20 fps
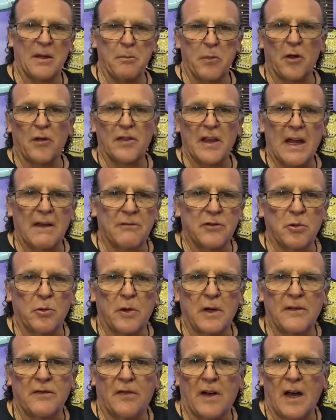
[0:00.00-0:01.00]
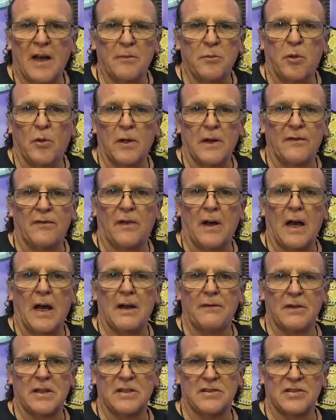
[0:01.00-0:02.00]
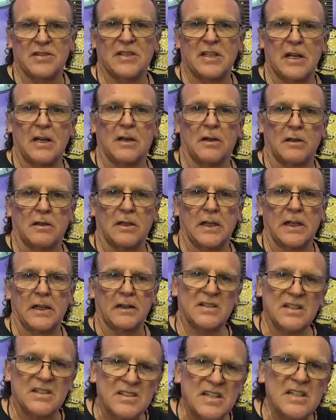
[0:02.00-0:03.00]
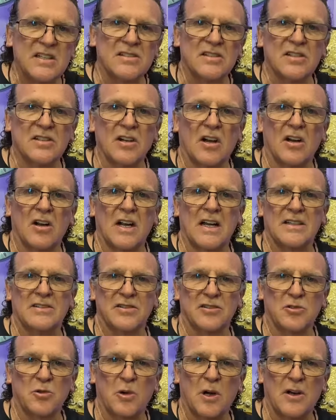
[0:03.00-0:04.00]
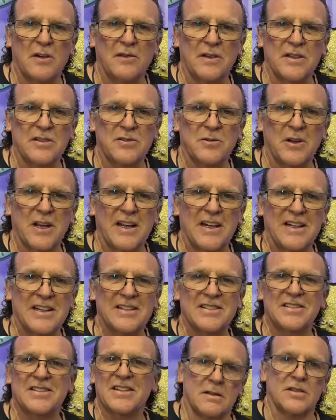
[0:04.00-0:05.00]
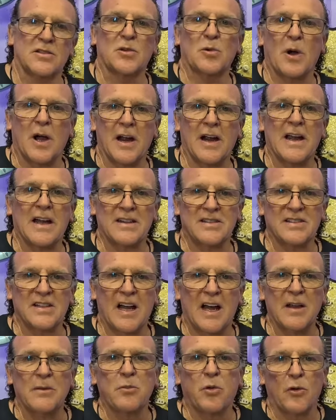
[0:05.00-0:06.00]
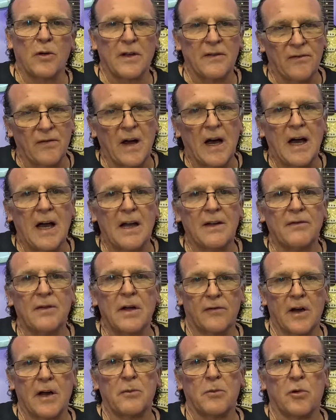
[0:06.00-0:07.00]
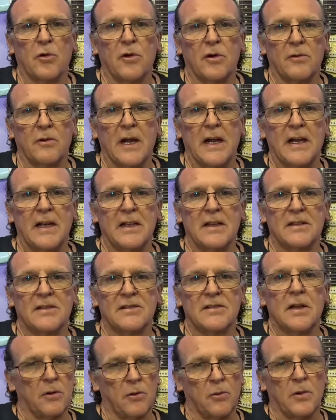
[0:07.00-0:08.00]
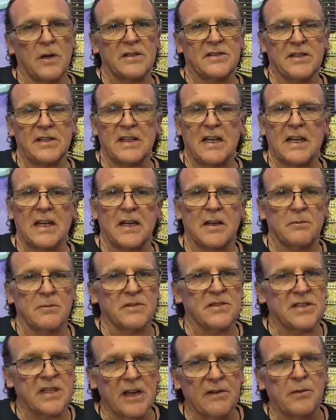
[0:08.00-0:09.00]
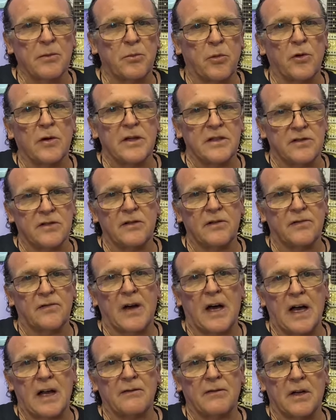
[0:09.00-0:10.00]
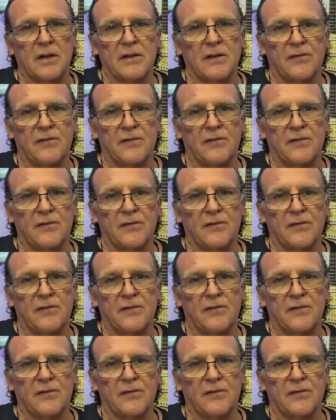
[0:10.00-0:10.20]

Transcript: both have 25.5 inch scale length. The Tease guitar has a 12 inch radius. The Squier has 9.5 fretboard radius. But once again, it was 7.25 on the